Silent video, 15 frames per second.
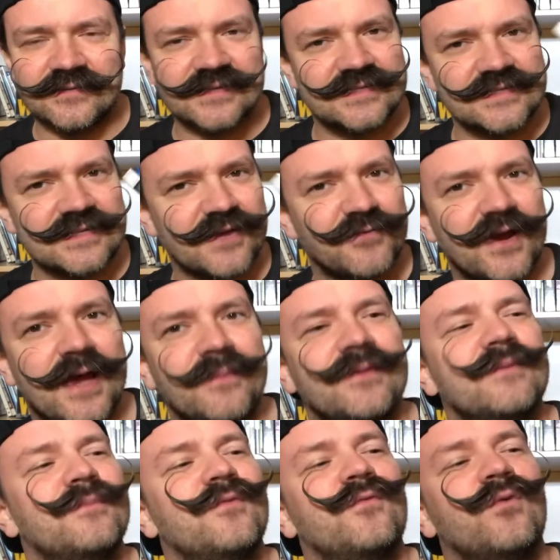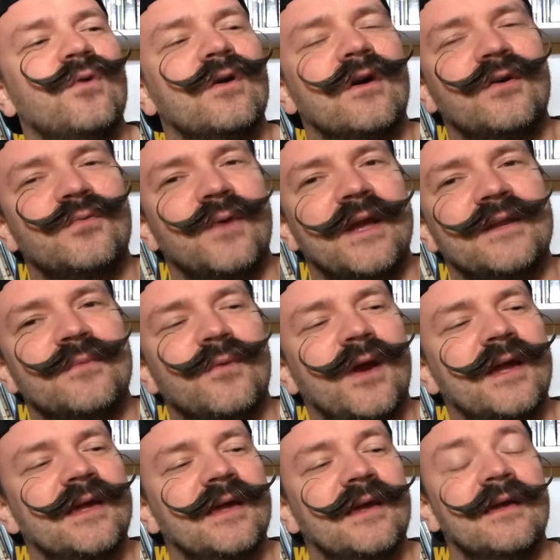This has never happened before on Random
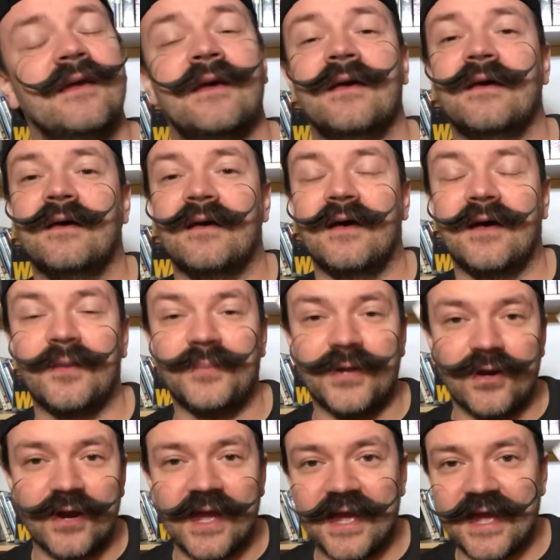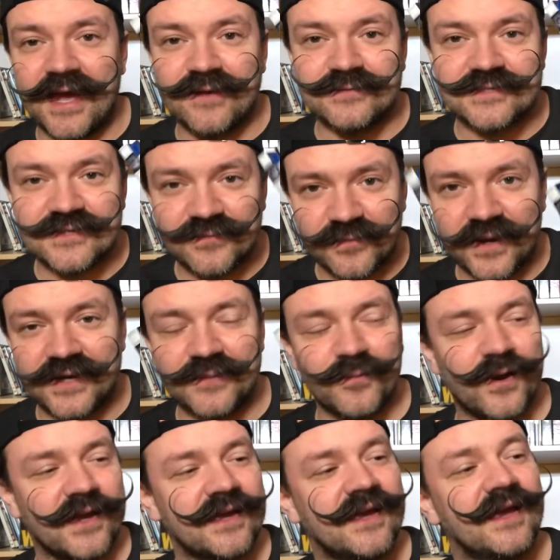Ranking, uh, Pure Hangouts, Random
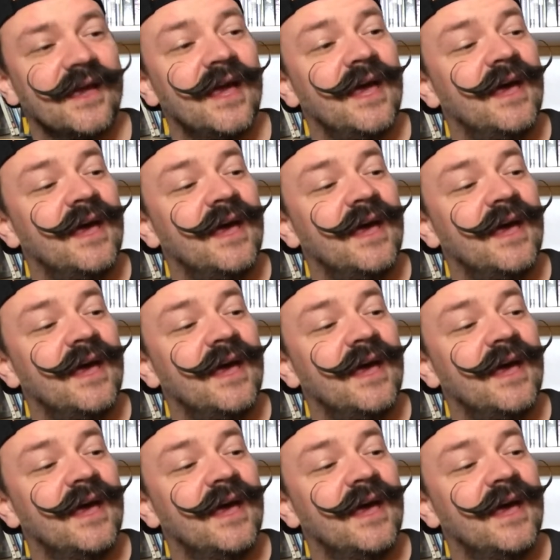Ranking.